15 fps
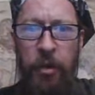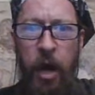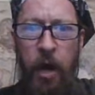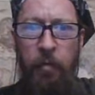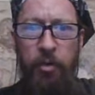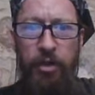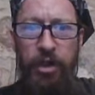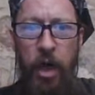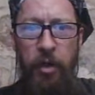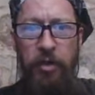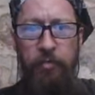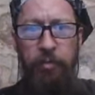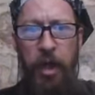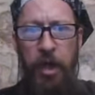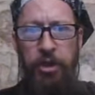The numbers are
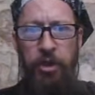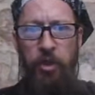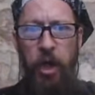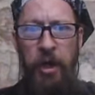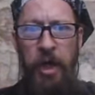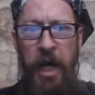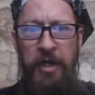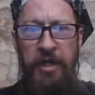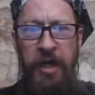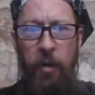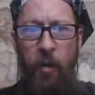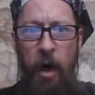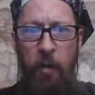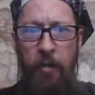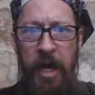the pleasure
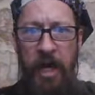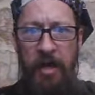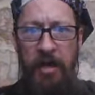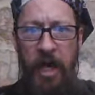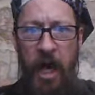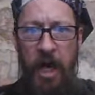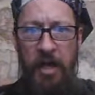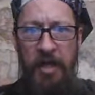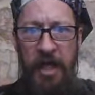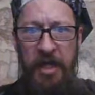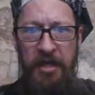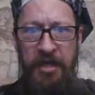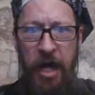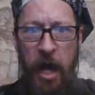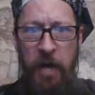unending, while mankind
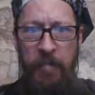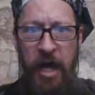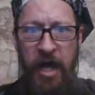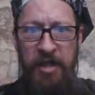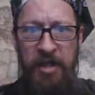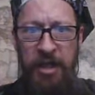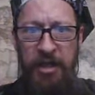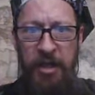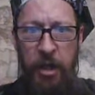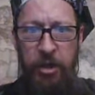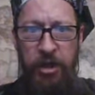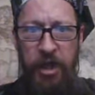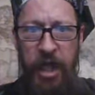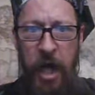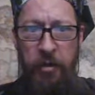and time end in their
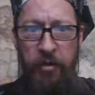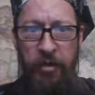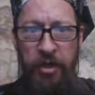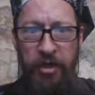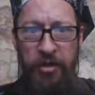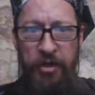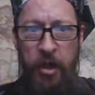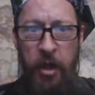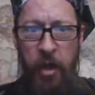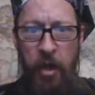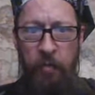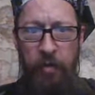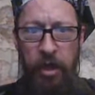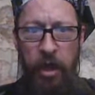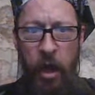togetherness.
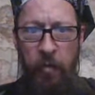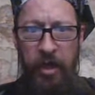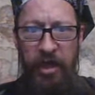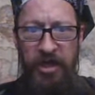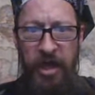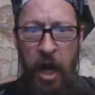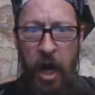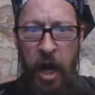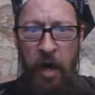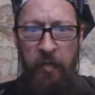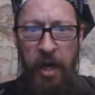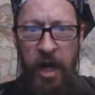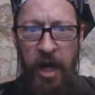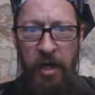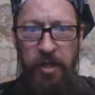Becoming
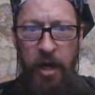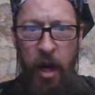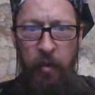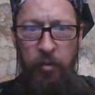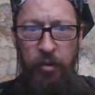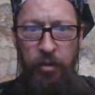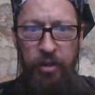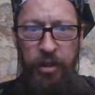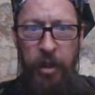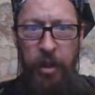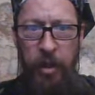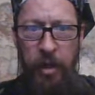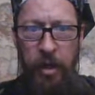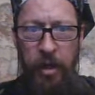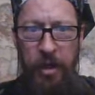time and numbers
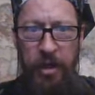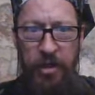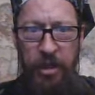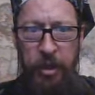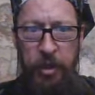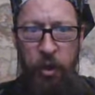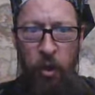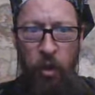is